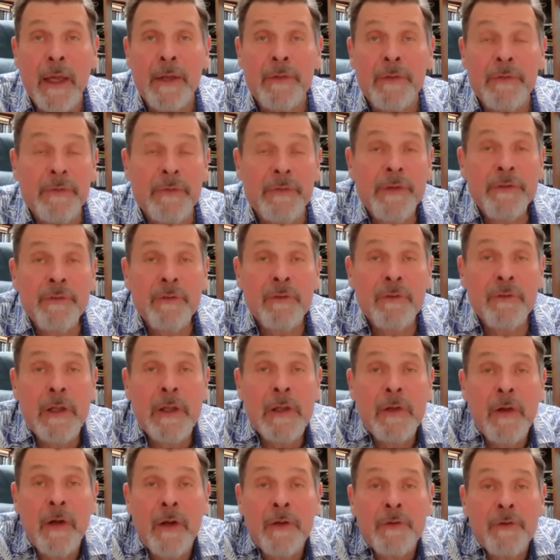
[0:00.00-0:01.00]
Uh,
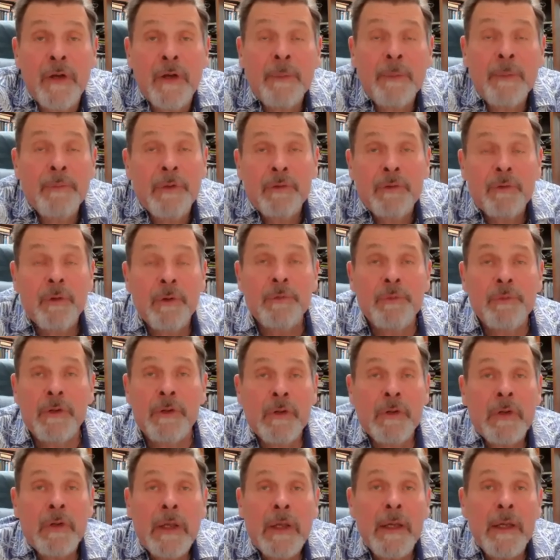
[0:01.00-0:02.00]
essentially, our job
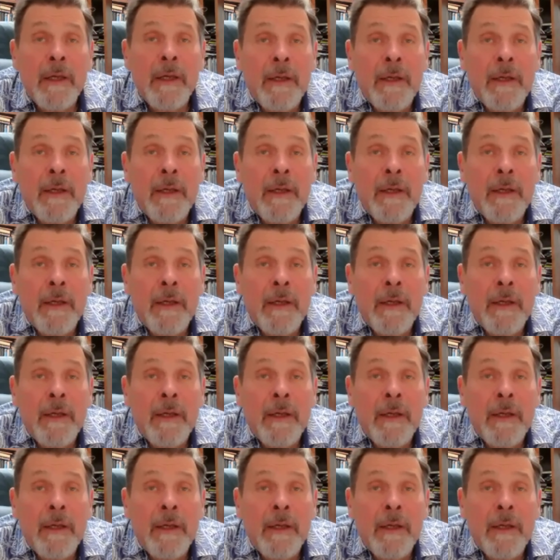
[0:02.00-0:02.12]
description